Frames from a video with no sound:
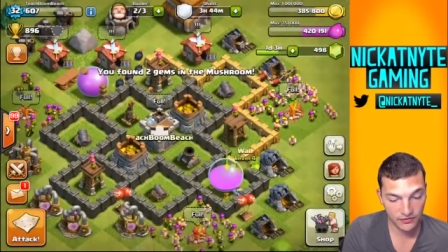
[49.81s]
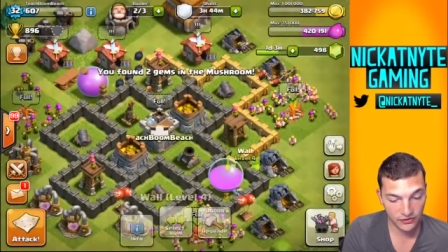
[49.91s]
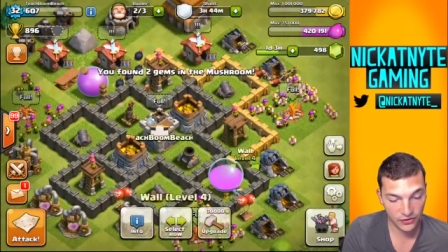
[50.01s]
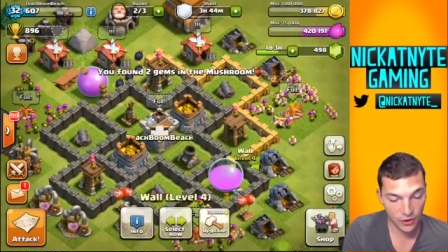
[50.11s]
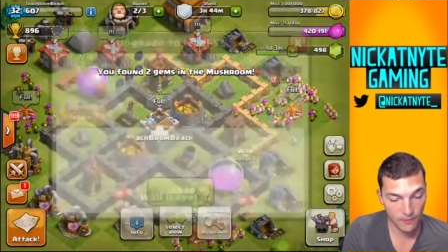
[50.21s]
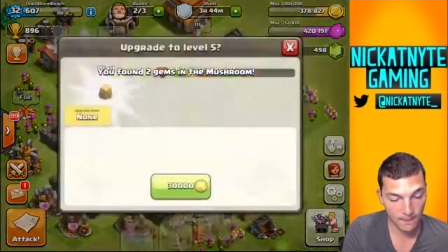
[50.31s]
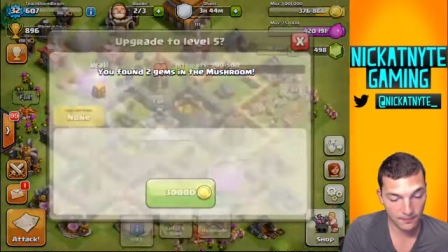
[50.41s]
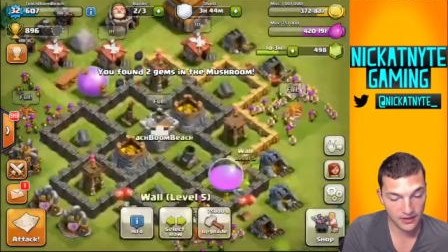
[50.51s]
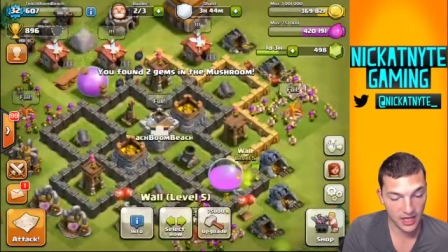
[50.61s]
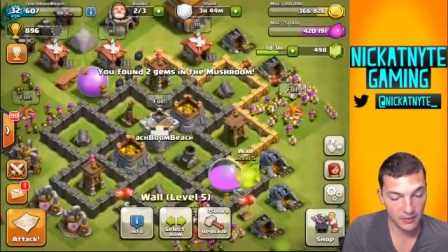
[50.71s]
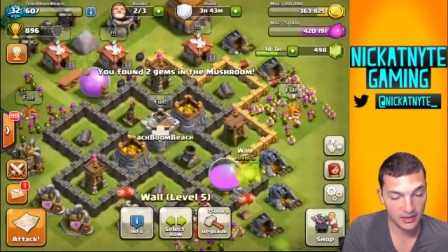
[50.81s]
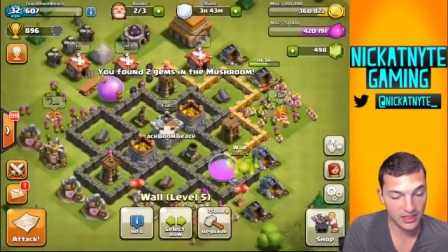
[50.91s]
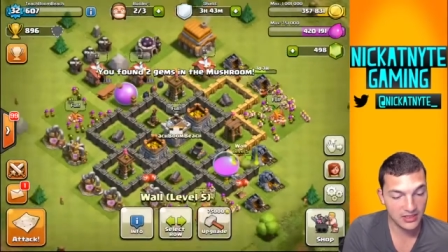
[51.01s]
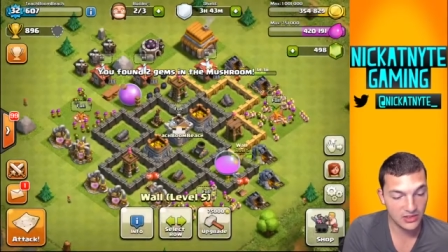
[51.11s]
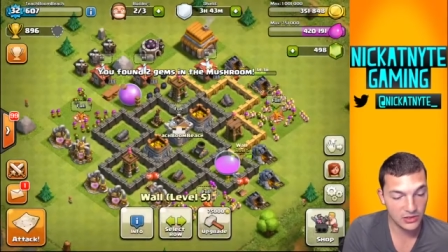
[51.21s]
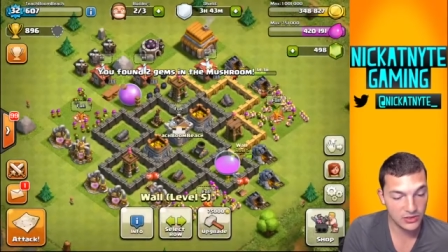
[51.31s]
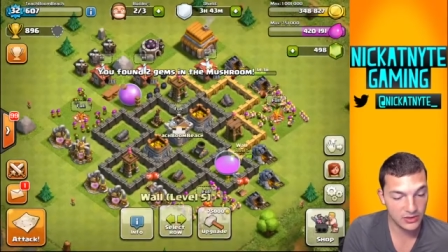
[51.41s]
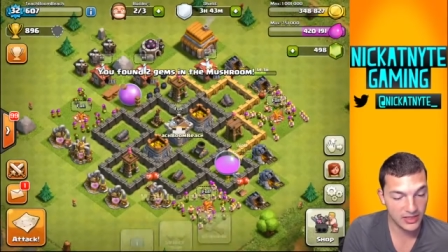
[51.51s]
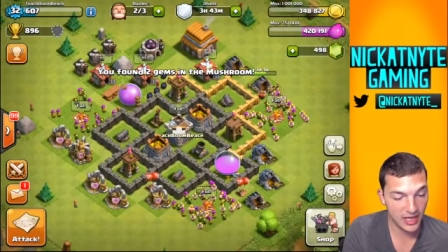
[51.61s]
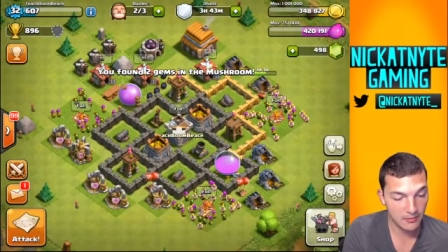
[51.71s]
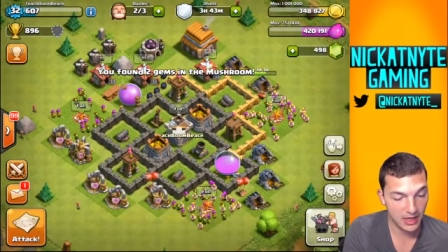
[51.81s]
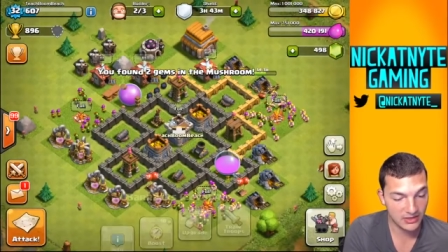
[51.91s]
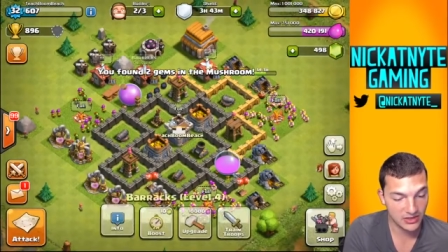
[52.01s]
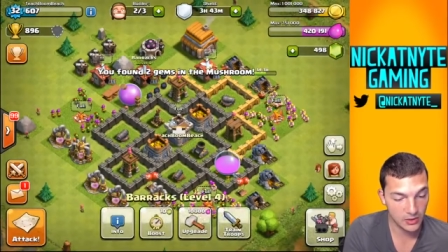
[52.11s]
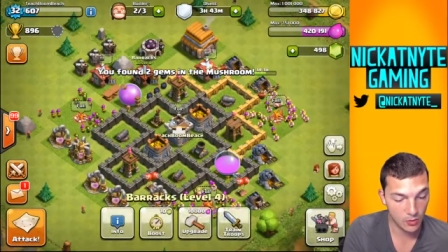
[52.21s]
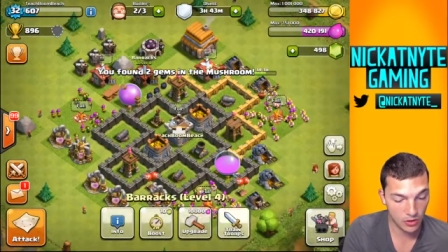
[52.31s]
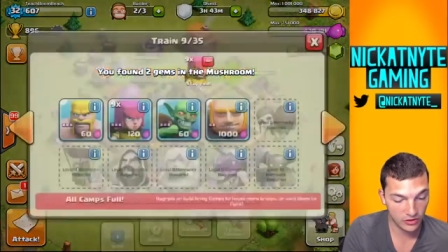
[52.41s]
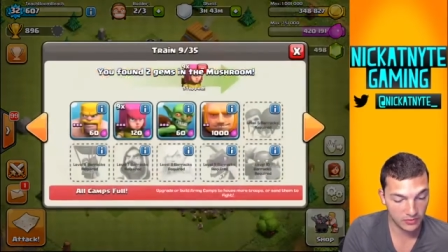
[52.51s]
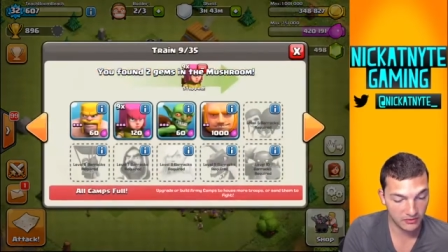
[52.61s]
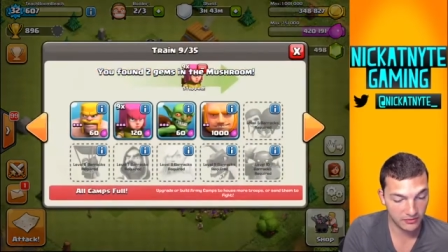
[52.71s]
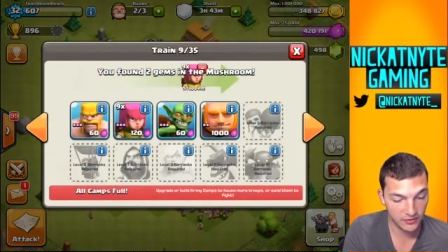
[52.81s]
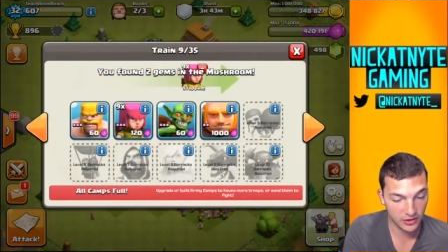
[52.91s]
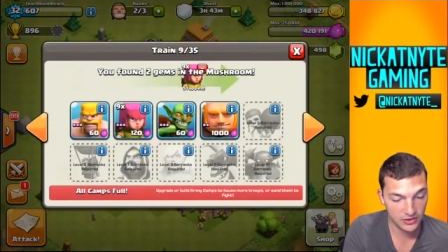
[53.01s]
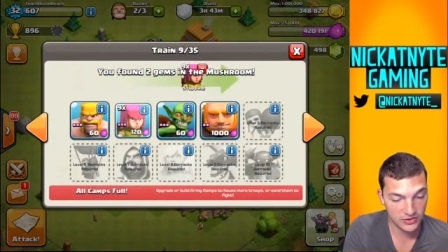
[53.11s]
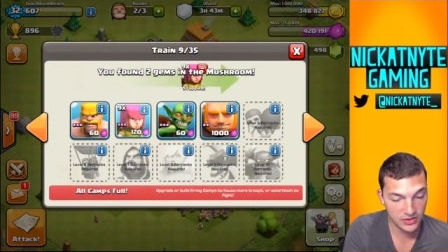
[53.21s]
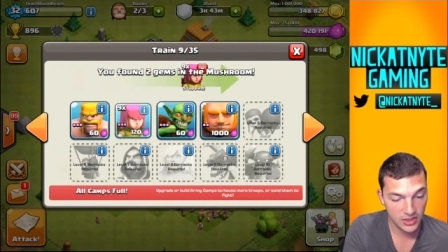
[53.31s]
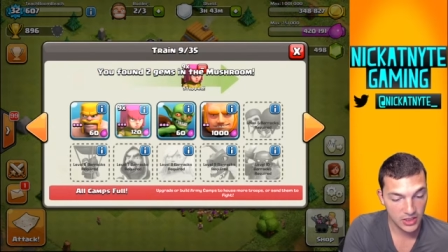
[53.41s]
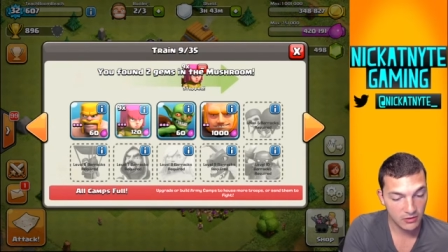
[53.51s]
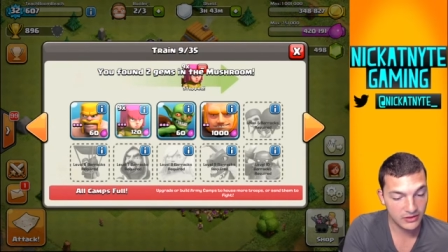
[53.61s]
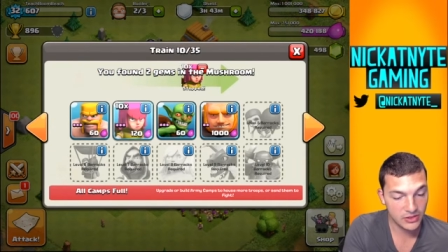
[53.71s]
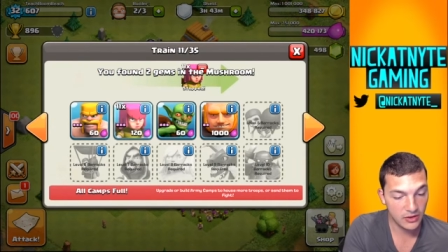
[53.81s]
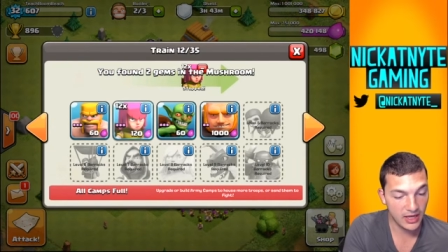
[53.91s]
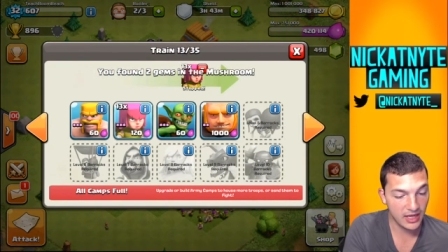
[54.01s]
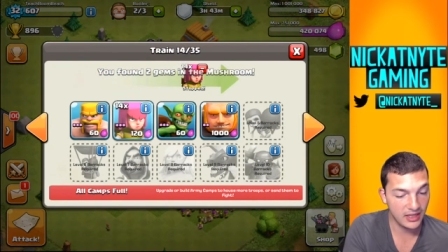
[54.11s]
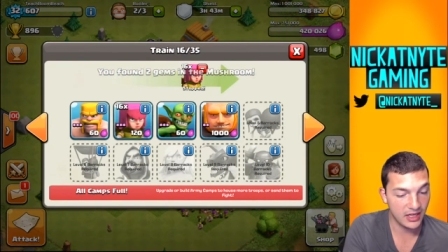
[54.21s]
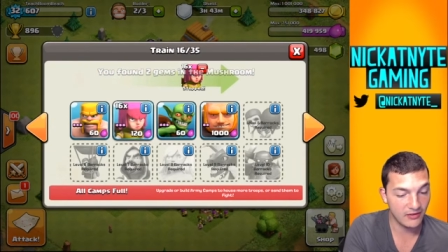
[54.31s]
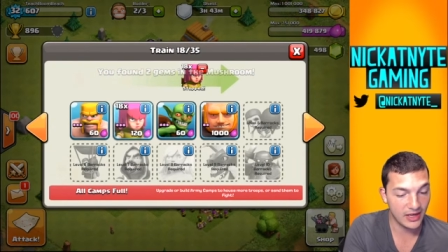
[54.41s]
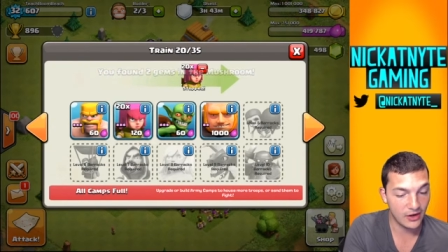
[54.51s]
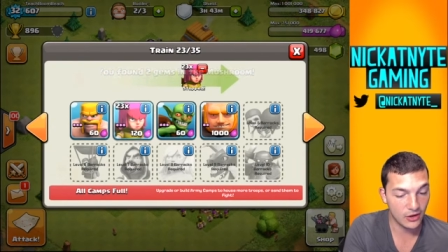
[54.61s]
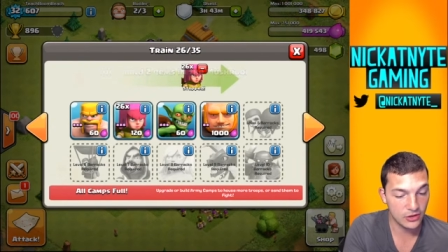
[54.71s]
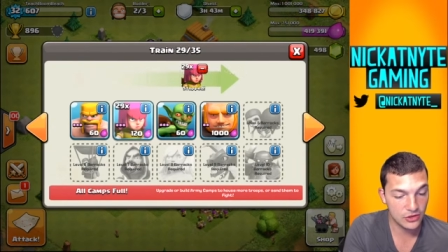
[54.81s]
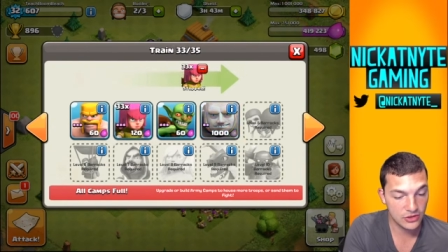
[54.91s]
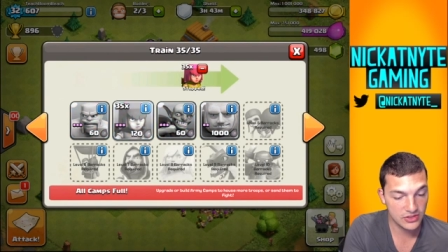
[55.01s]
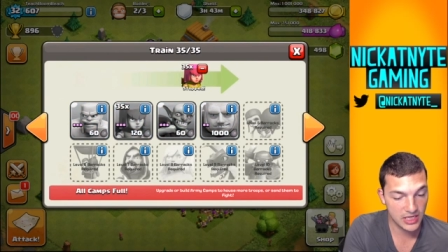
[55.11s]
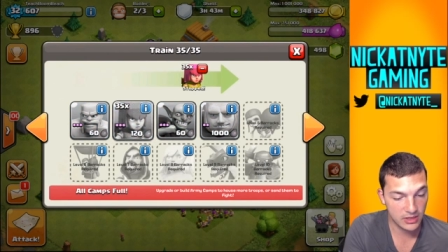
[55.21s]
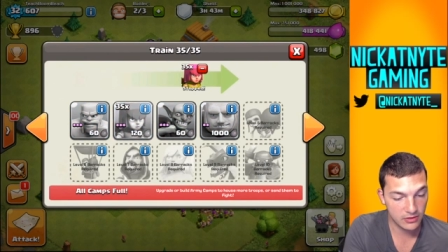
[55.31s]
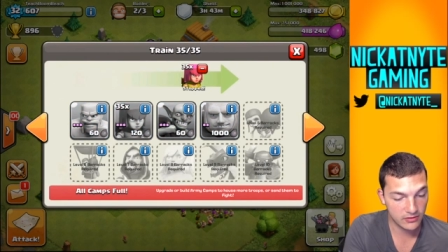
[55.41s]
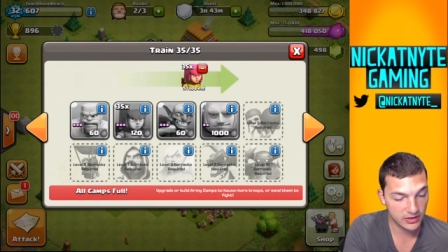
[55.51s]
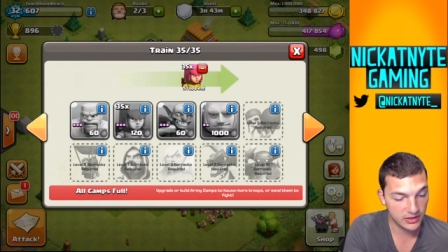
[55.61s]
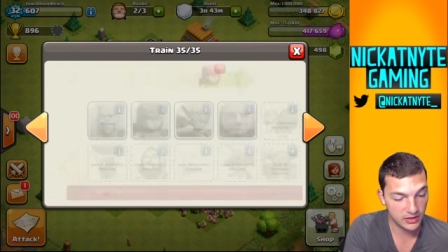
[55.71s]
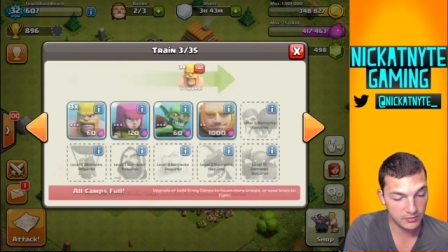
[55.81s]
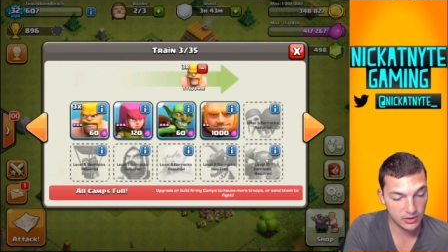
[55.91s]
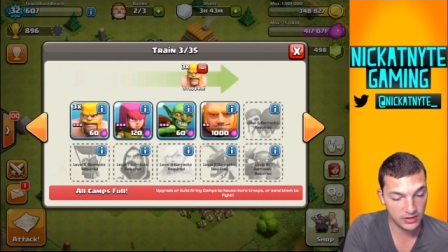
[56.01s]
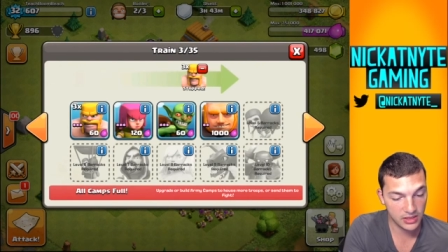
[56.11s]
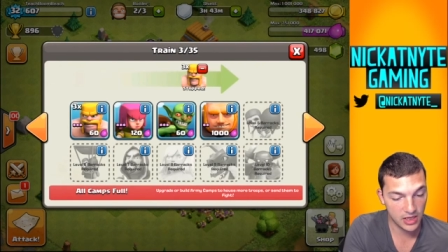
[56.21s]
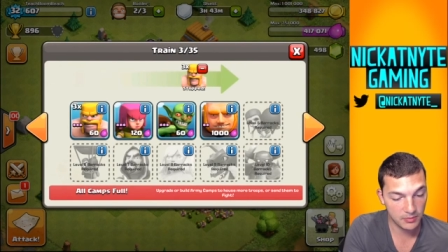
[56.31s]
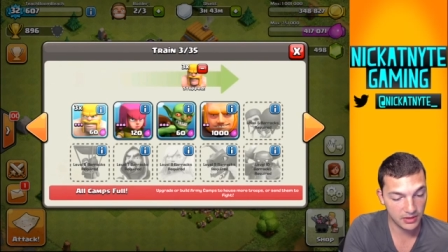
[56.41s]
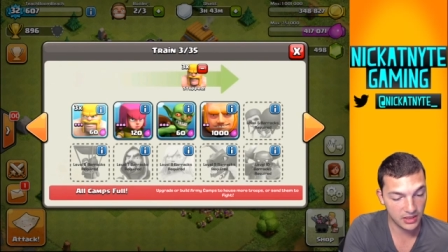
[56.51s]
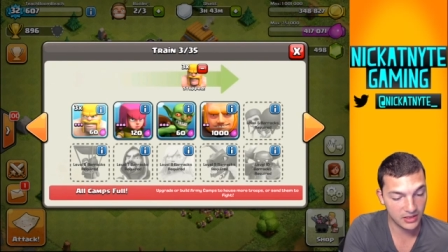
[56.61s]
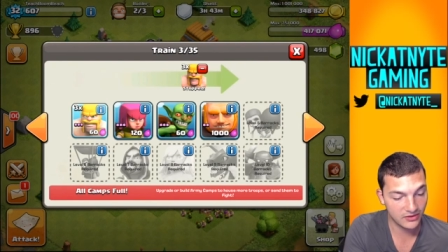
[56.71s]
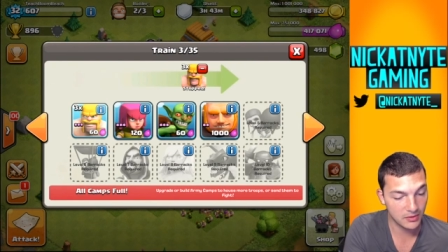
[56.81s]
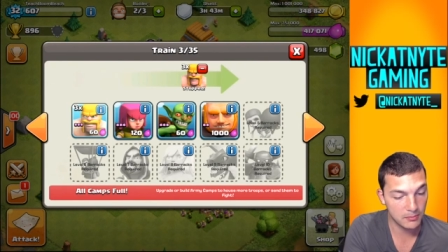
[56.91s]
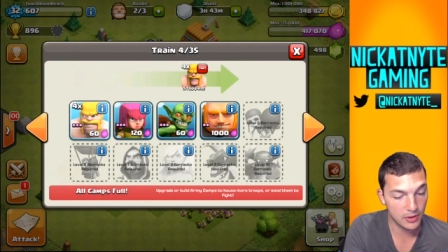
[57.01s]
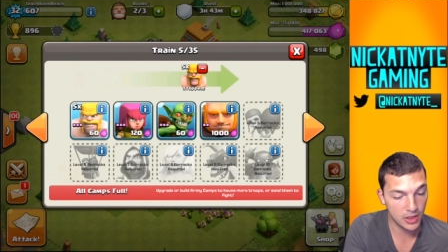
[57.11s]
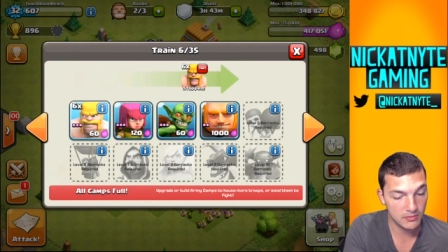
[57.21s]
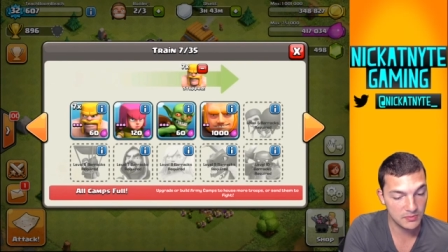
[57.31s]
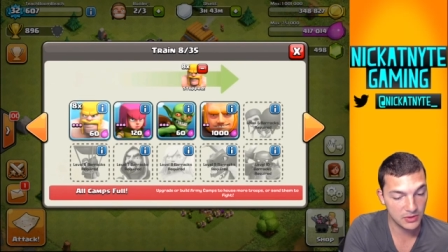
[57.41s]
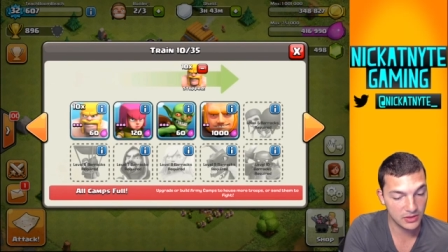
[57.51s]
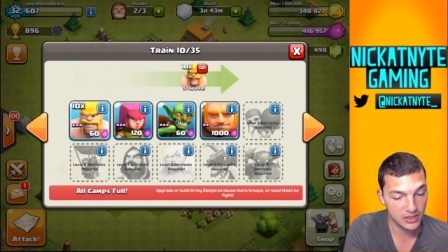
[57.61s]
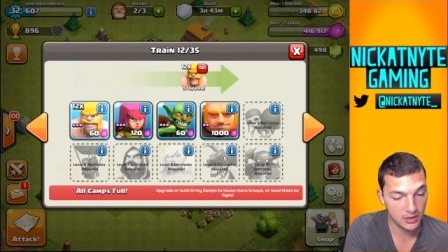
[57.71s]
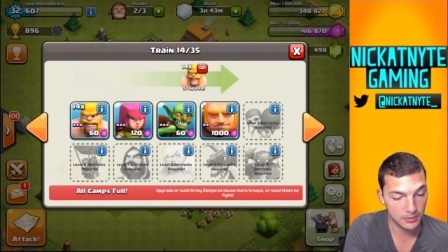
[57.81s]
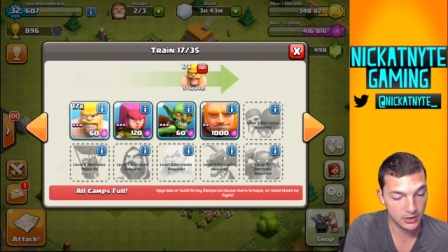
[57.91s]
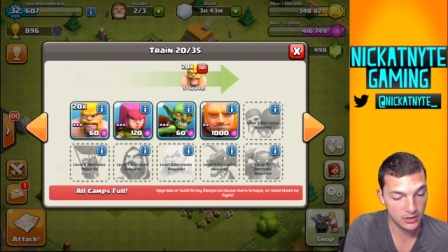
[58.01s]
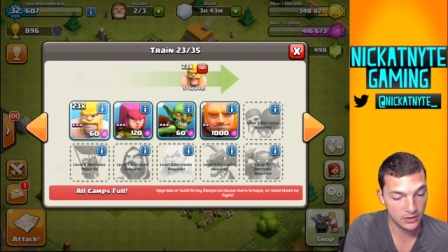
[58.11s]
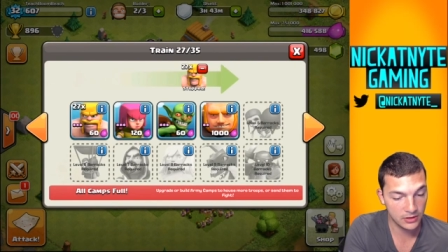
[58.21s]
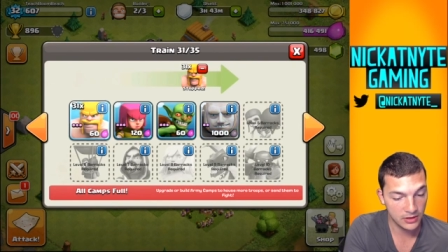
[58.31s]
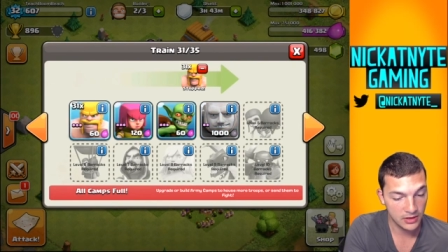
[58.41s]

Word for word: So I'm going to continue doing that, maxing the walls. But first, let's go ahead, and I've got archers now over here building up and some barbs building up here.